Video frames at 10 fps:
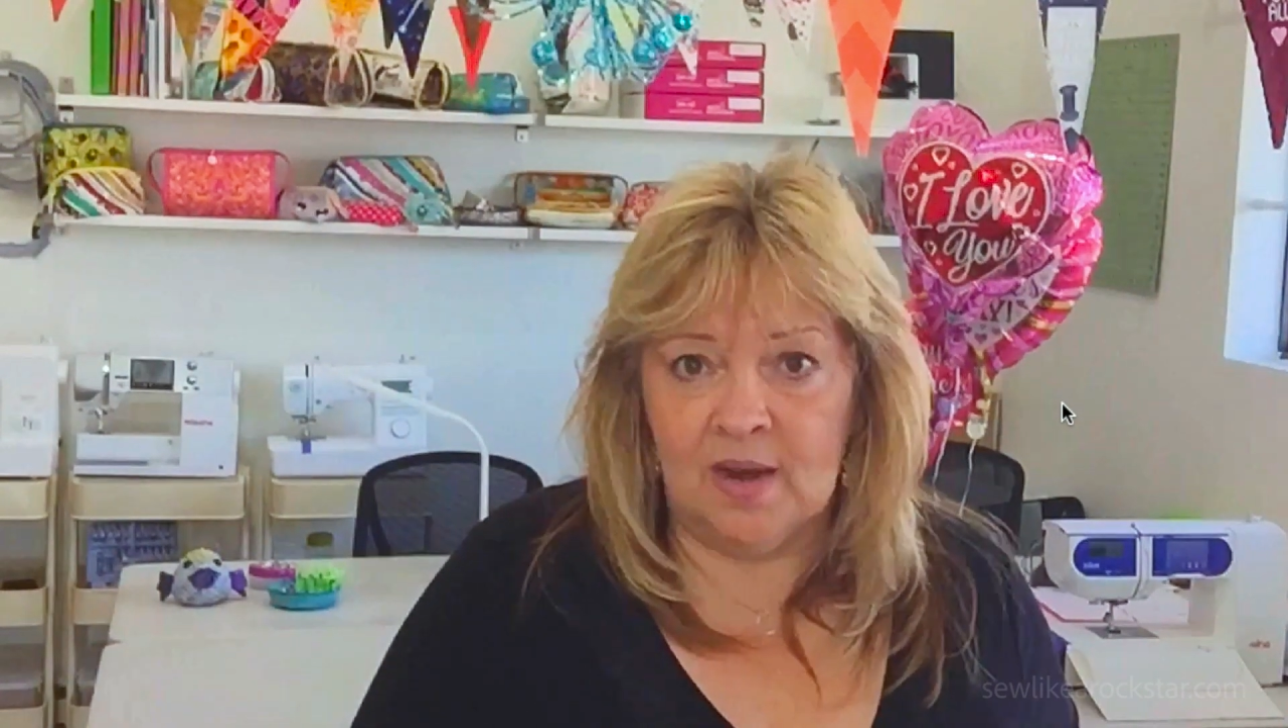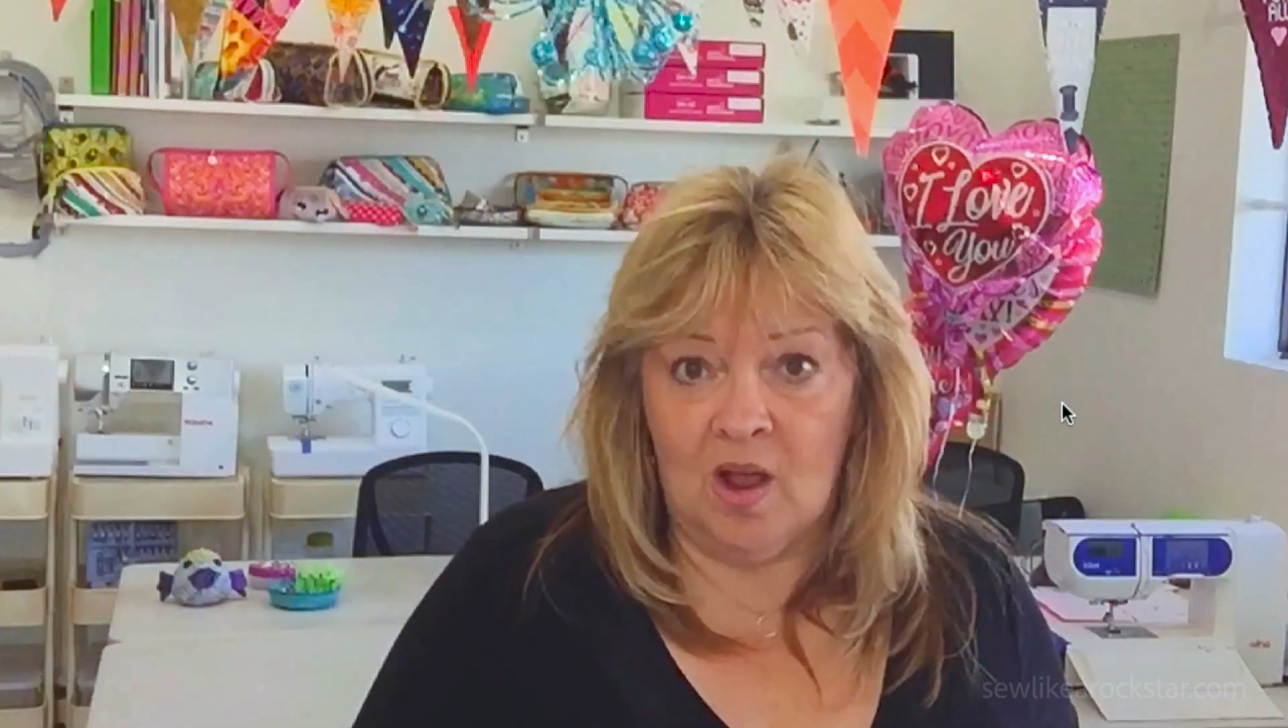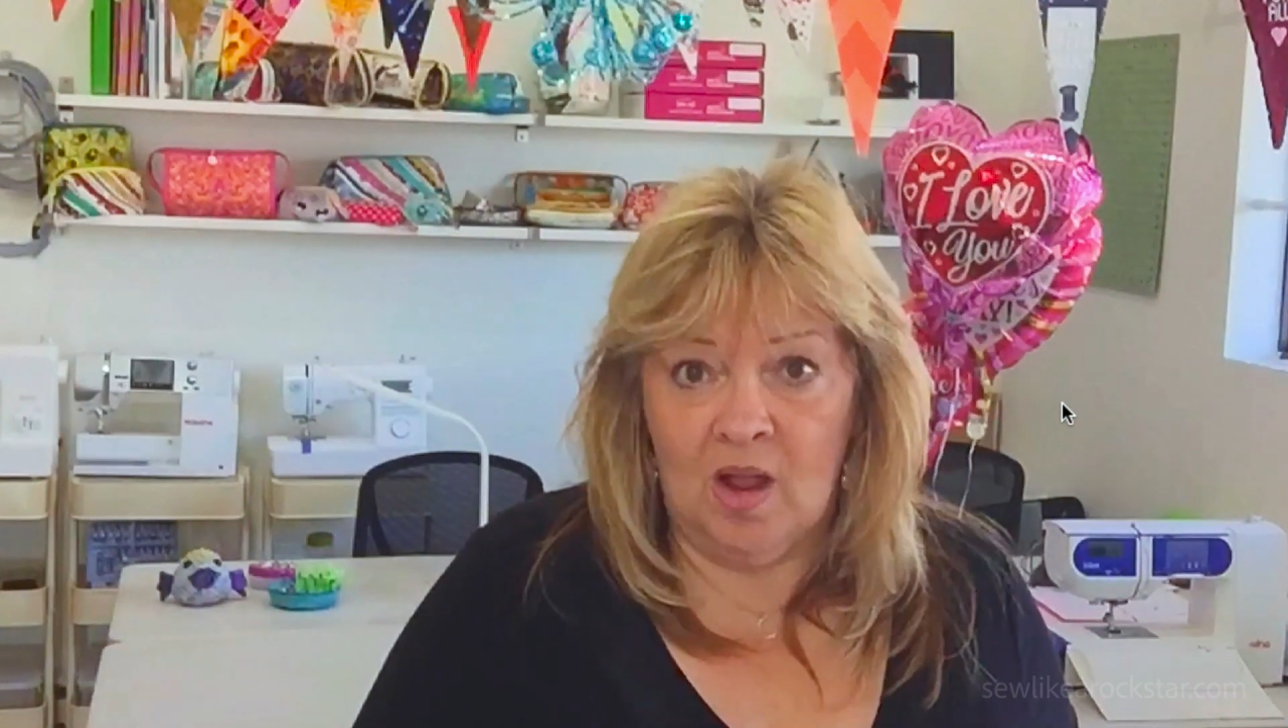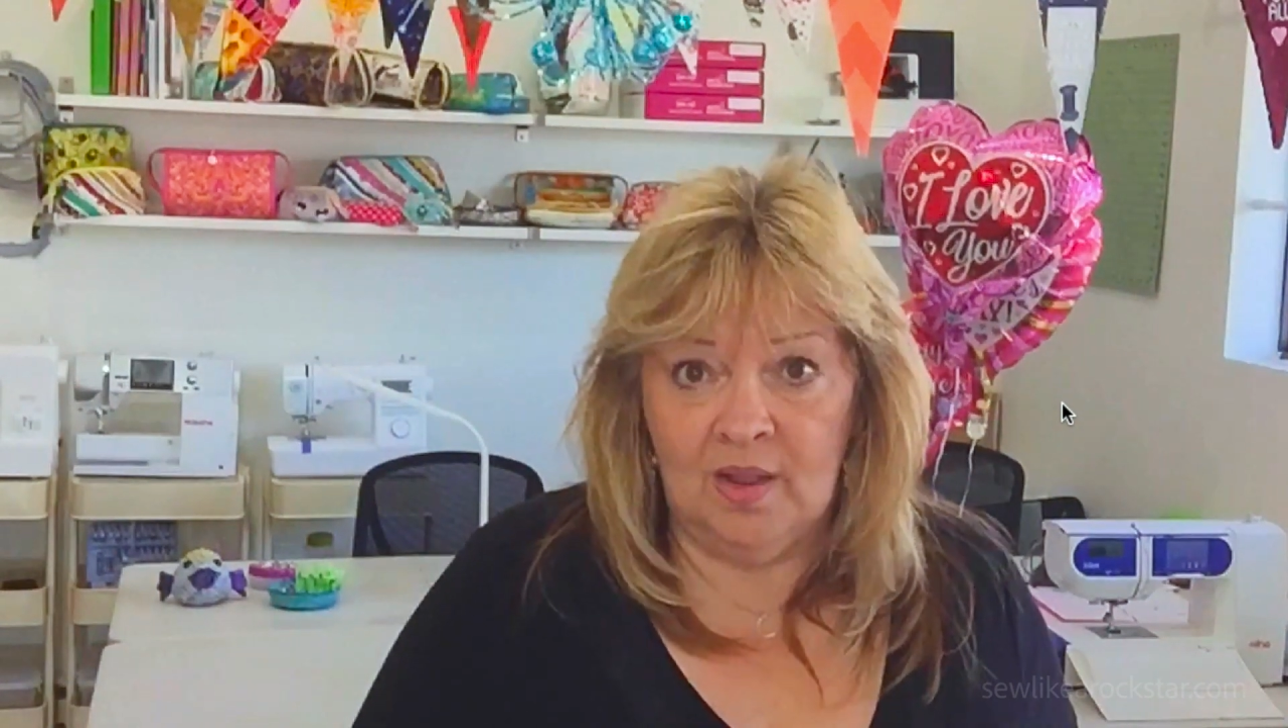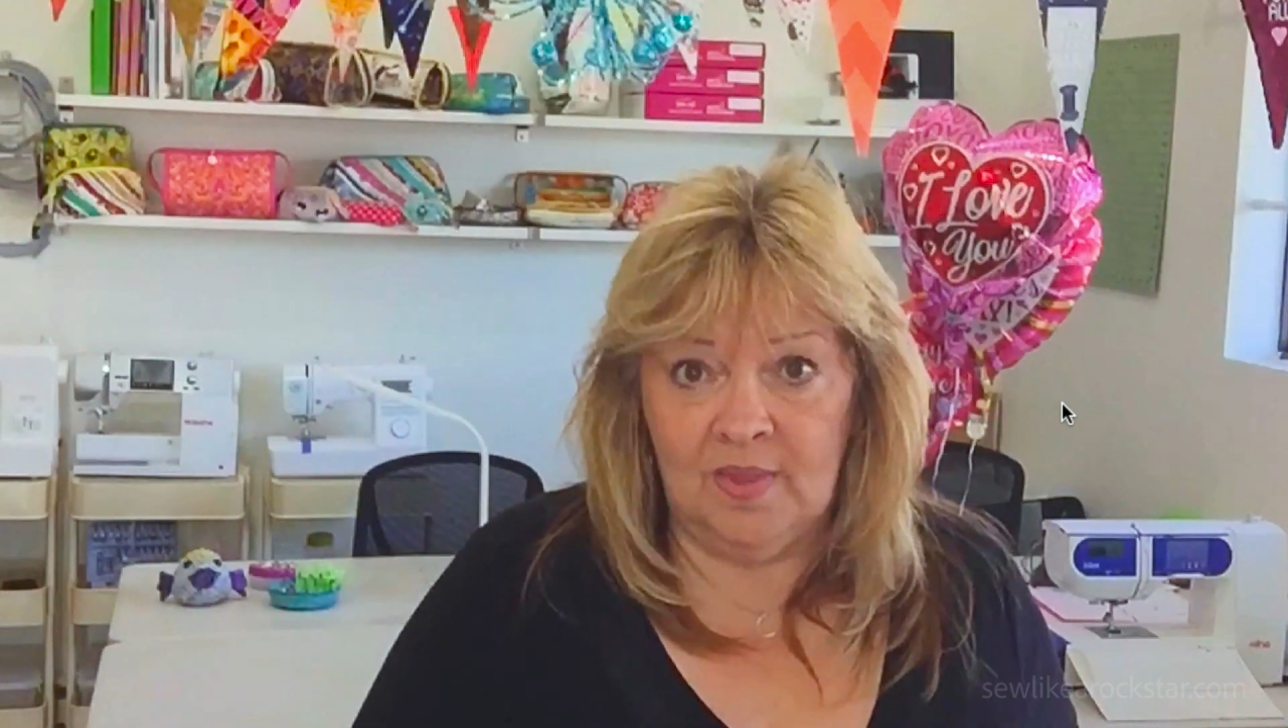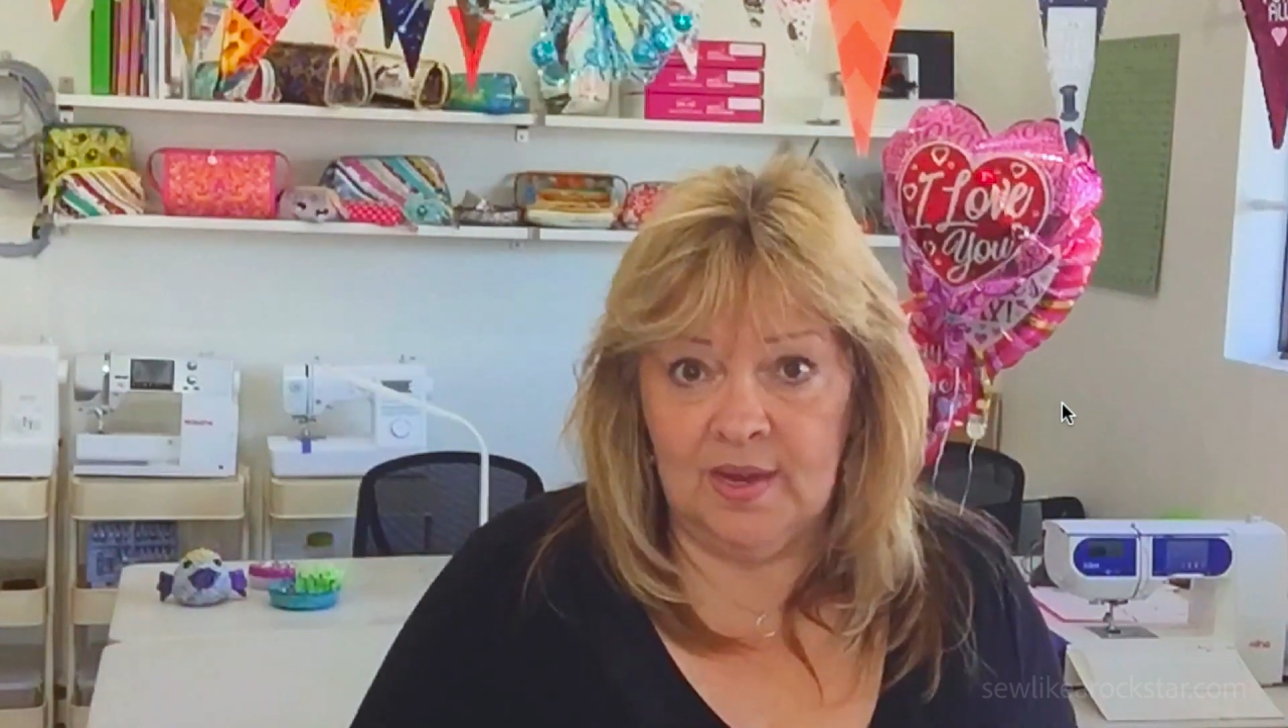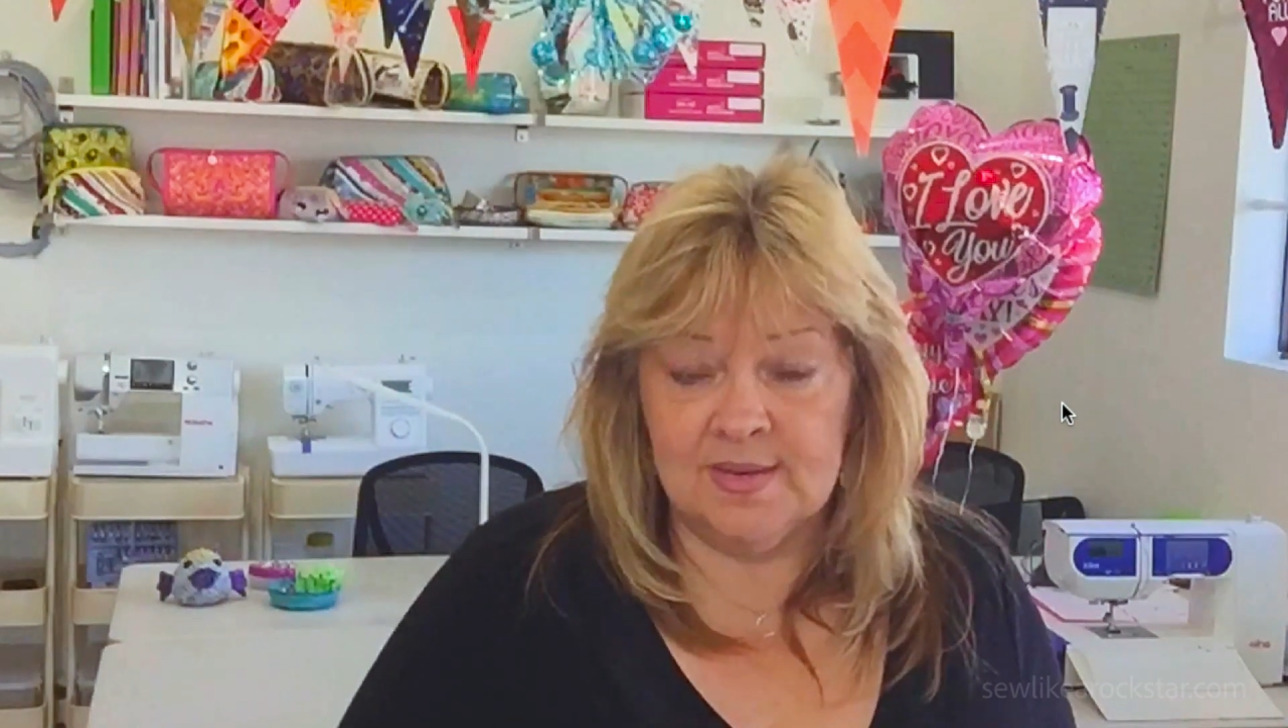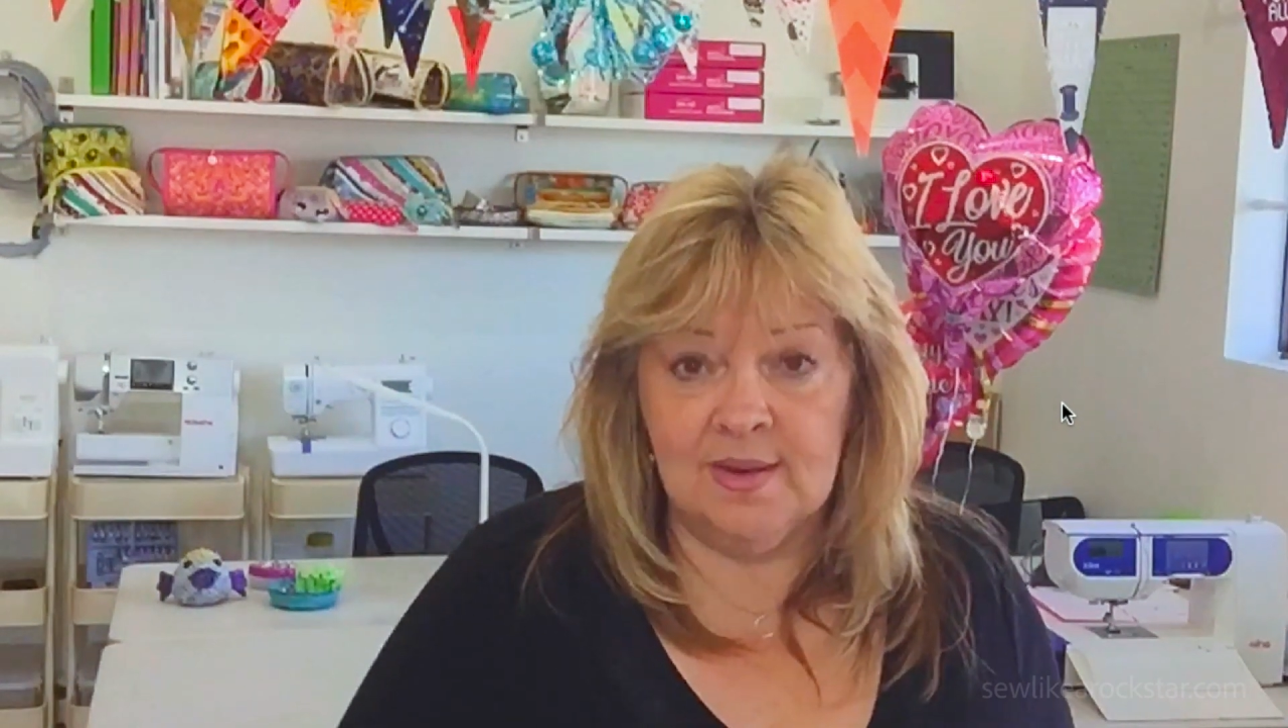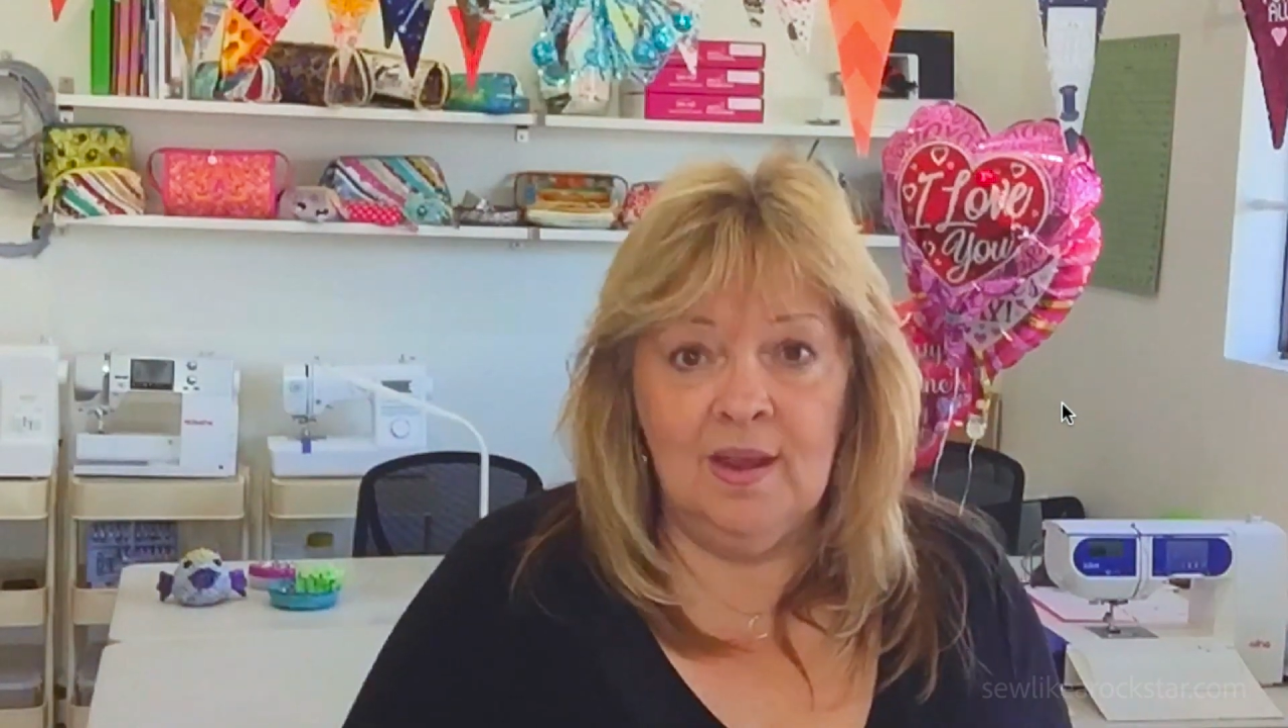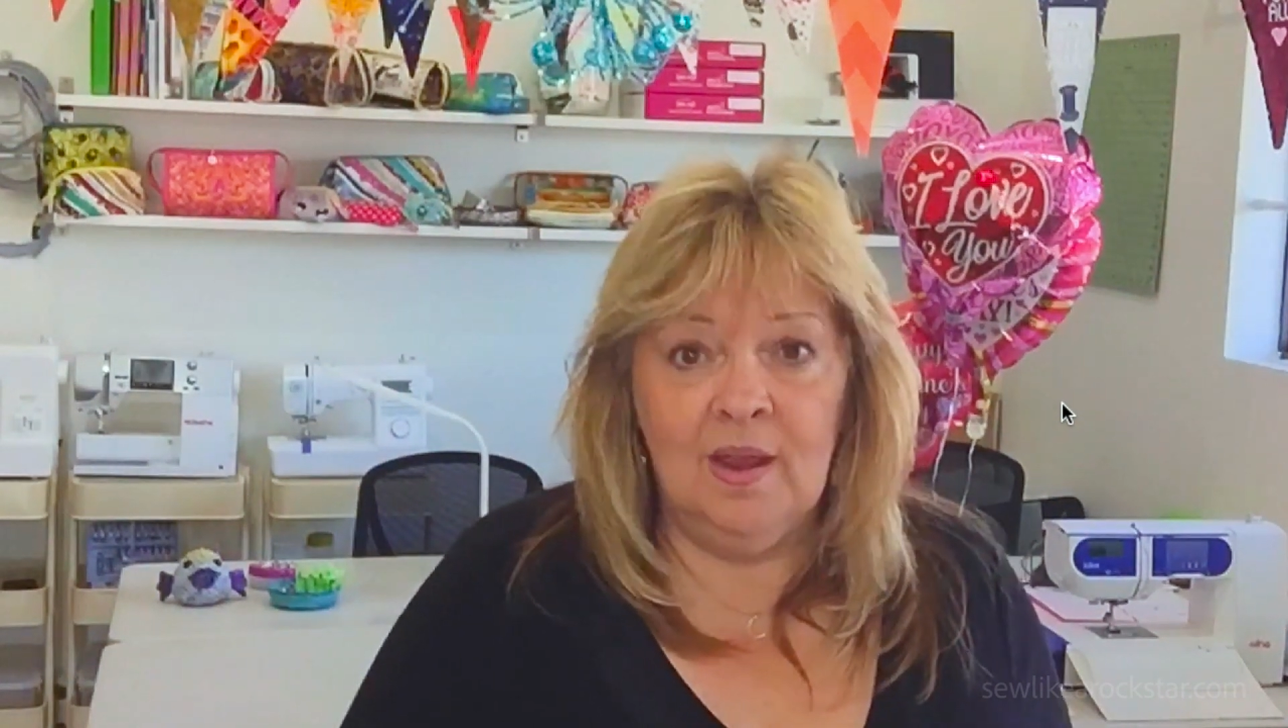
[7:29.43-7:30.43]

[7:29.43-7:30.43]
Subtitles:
all of these.